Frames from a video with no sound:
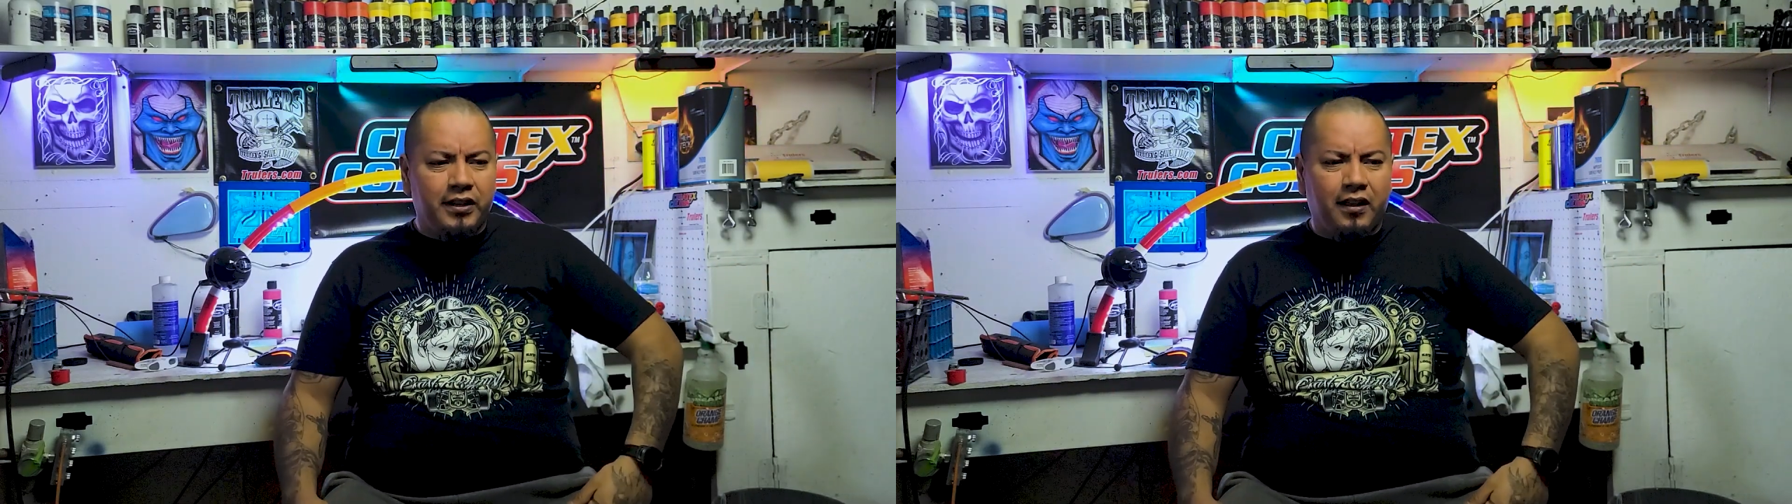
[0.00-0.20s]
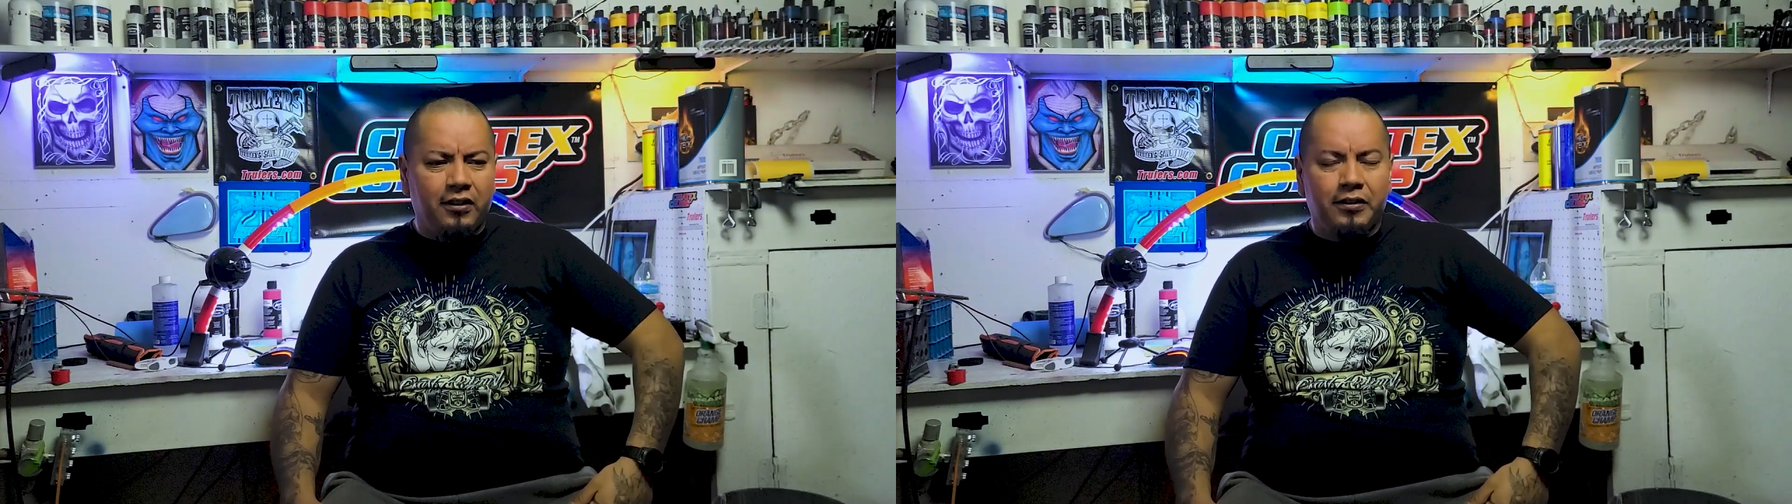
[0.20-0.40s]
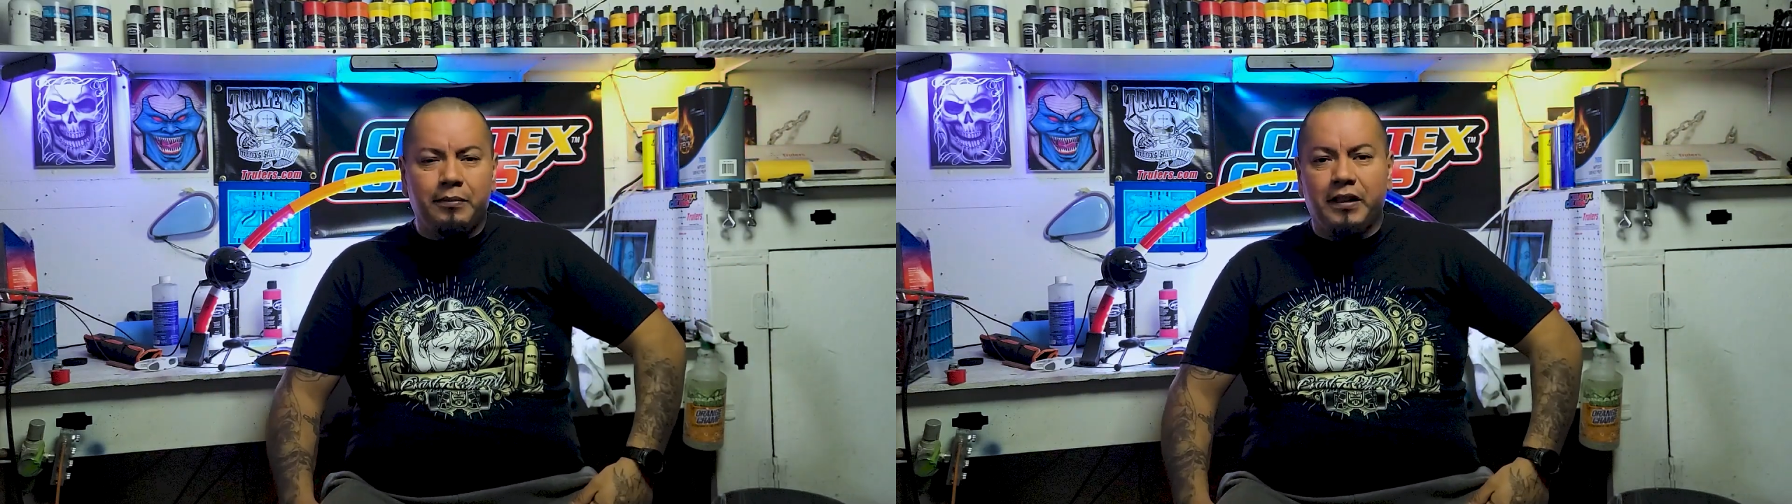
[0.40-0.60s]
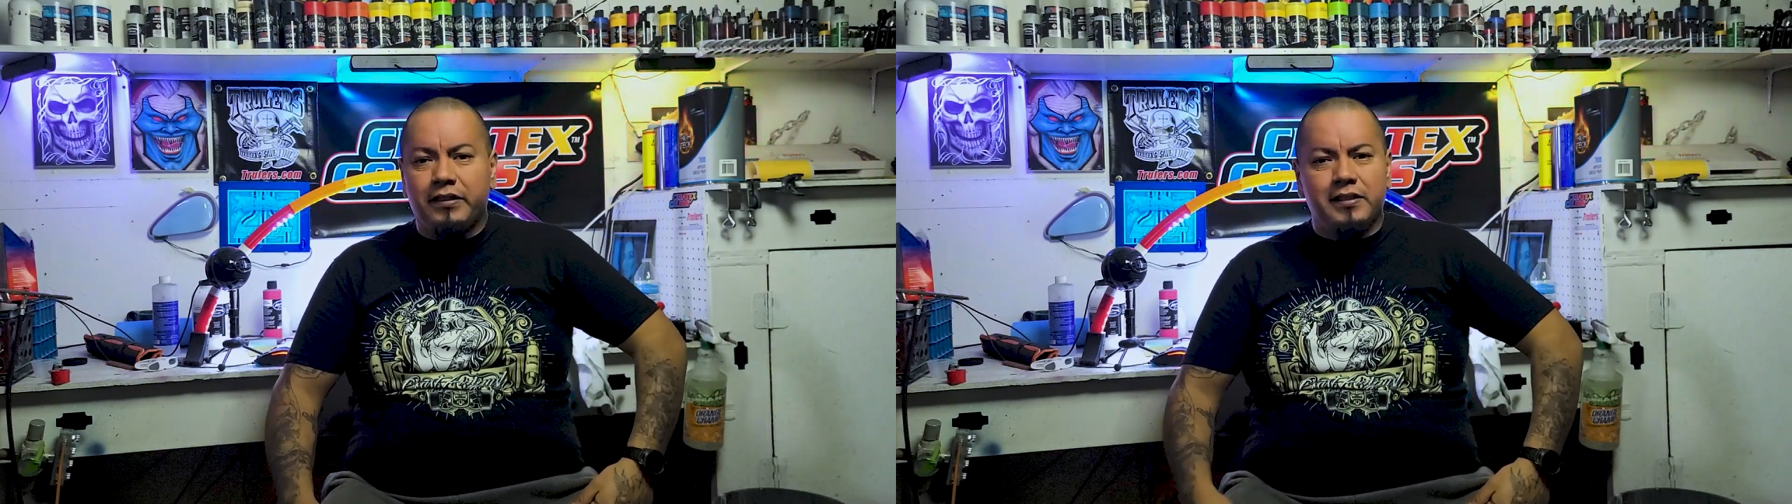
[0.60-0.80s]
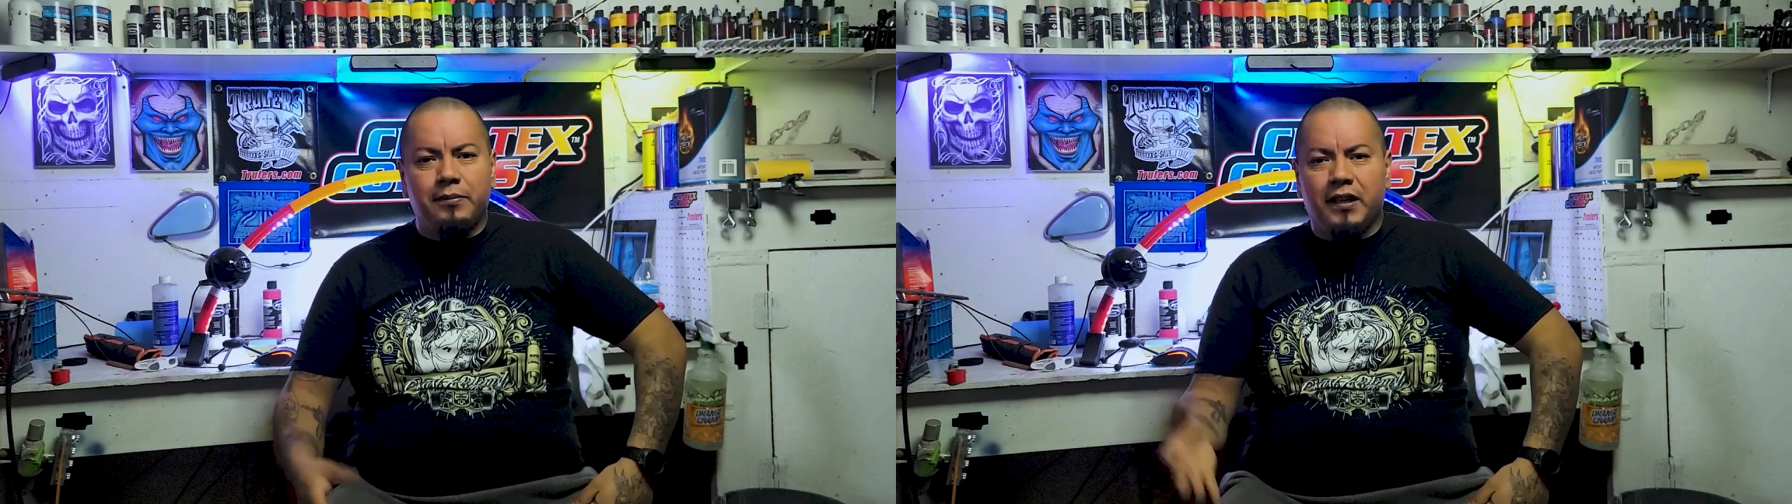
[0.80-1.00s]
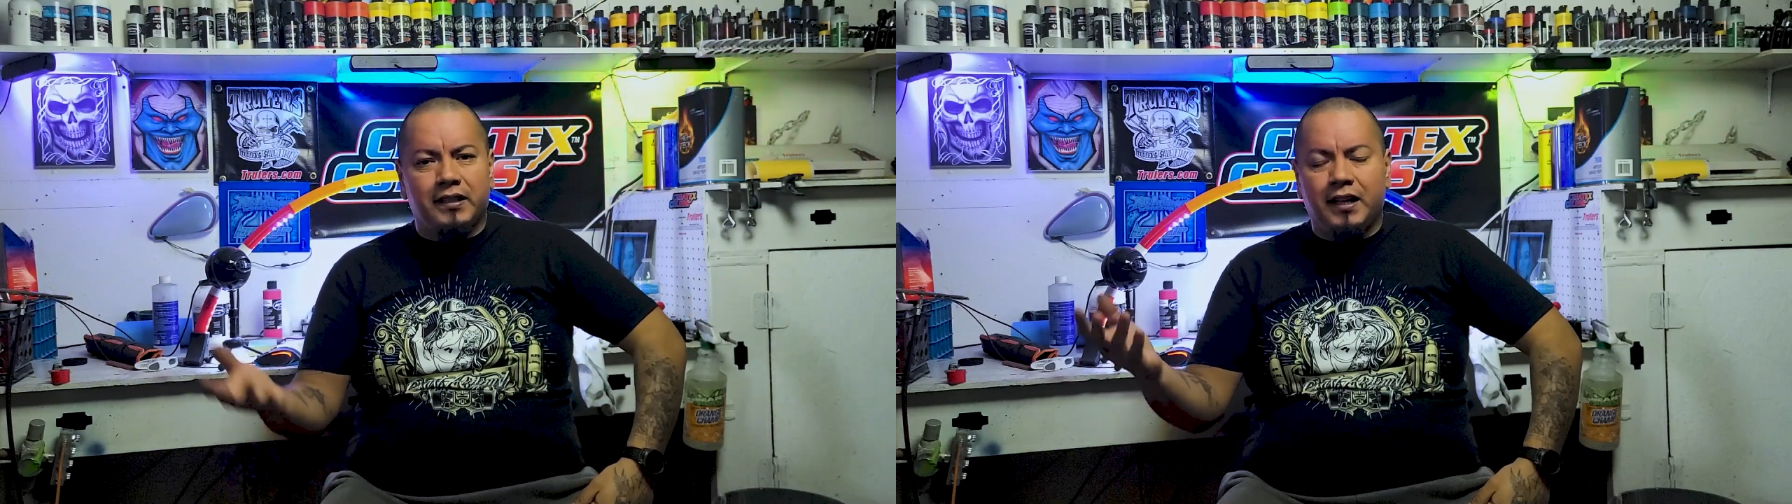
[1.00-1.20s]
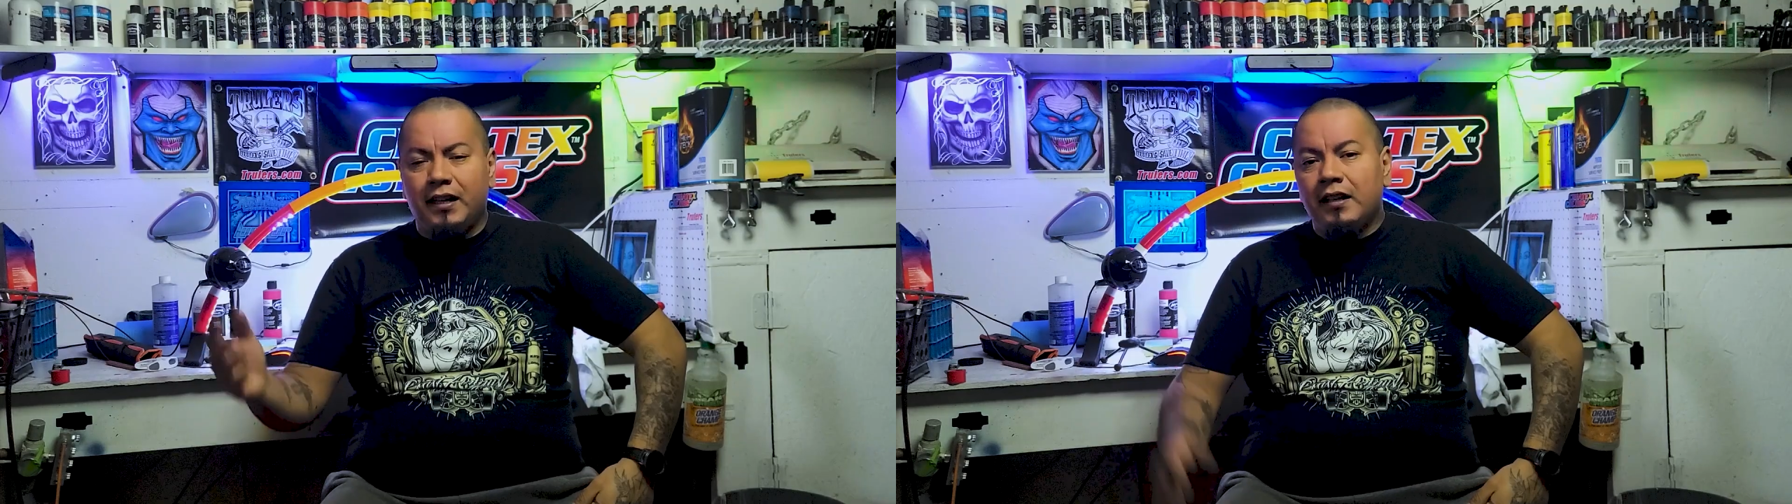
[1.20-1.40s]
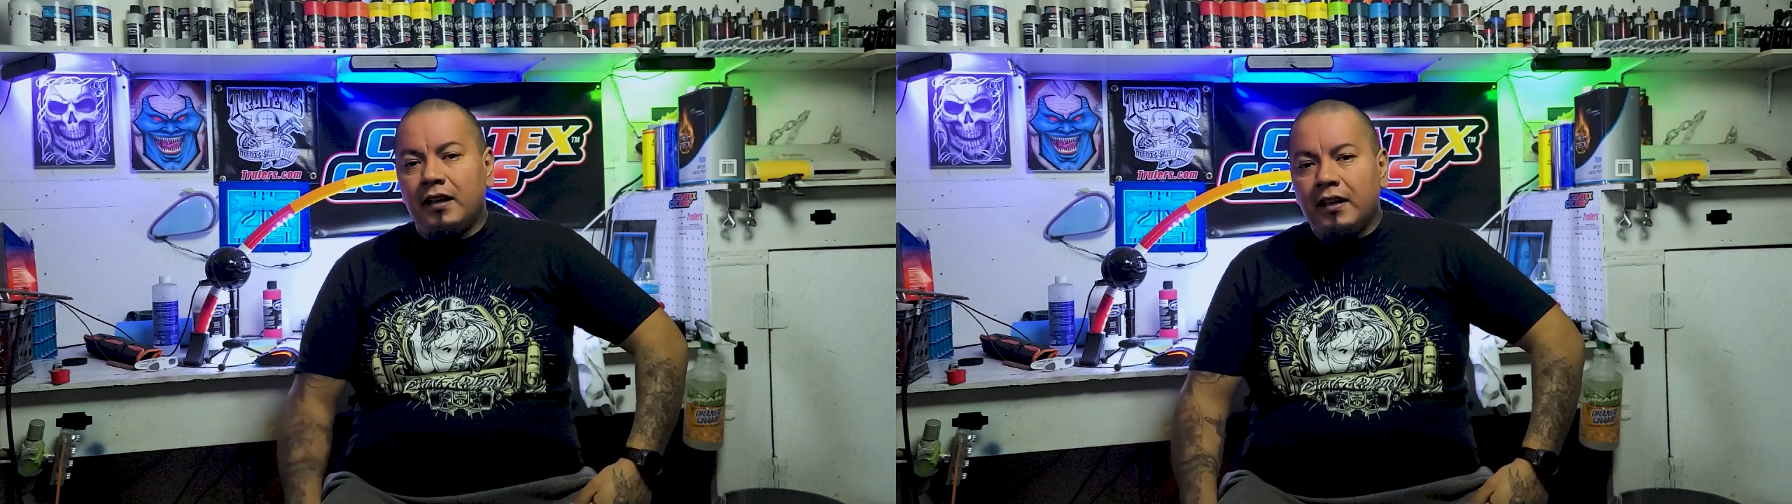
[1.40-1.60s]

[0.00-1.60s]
$1 a month, something like that.